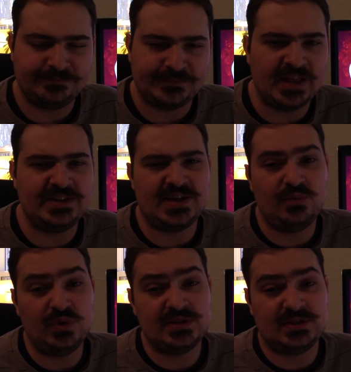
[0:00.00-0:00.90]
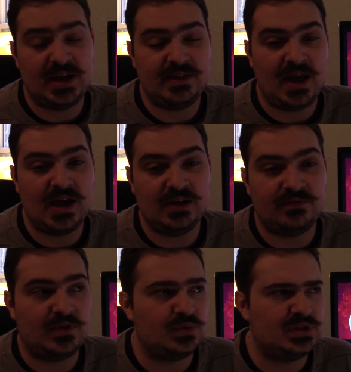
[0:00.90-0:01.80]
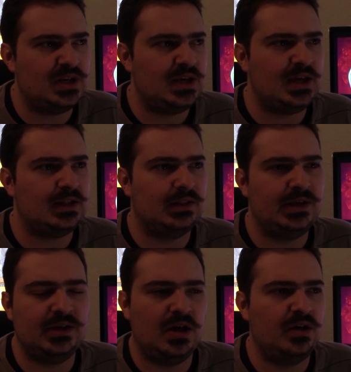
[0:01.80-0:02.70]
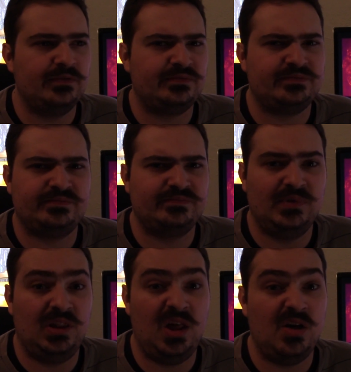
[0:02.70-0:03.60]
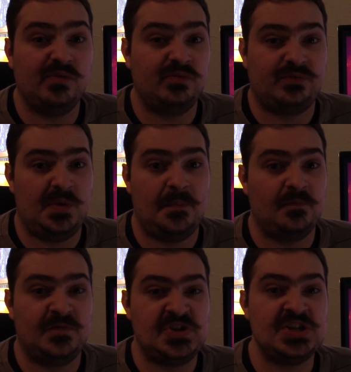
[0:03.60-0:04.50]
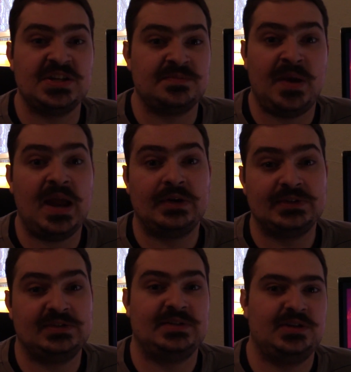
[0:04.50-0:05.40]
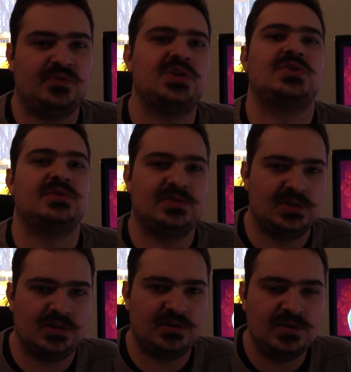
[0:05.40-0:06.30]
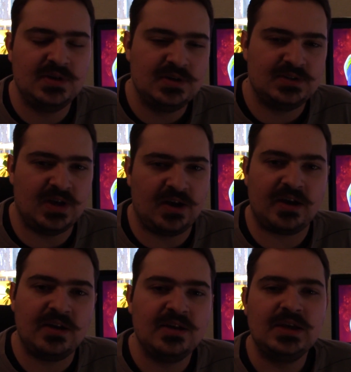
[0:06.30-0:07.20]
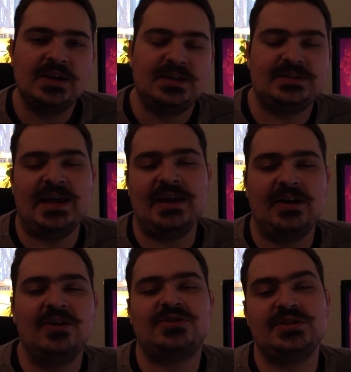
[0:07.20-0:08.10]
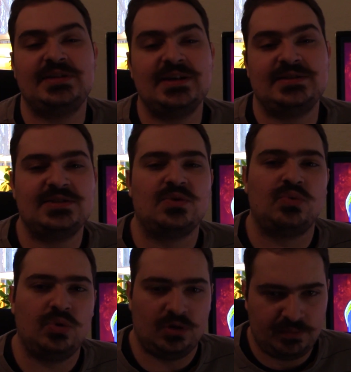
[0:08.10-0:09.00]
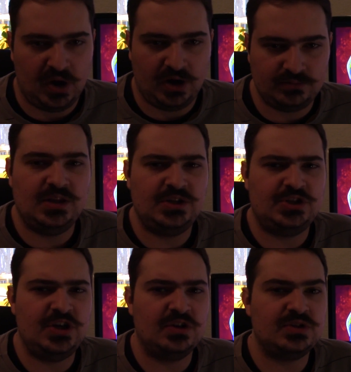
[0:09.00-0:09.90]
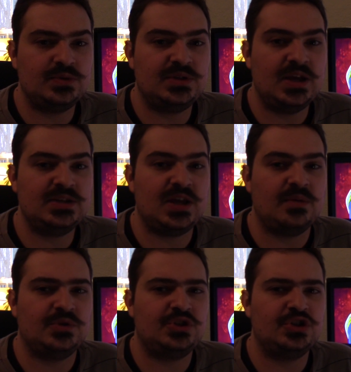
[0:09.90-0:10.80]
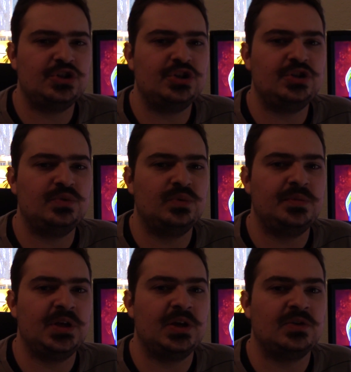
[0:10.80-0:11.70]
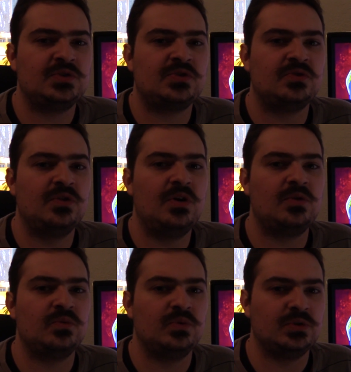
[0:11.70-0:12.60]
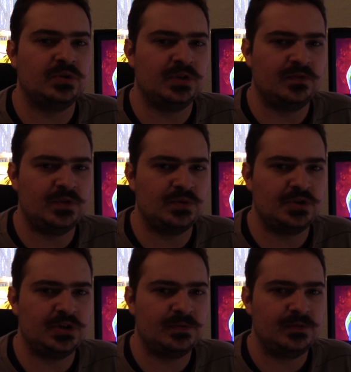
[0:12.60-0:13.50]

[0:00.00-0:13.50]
At least I would say that if there was any inkling of love from Vegeta's parents in the original saga. Instead, all she says is the ruler part. And then she also says, "I'm sure you will be a strong ruler in the future.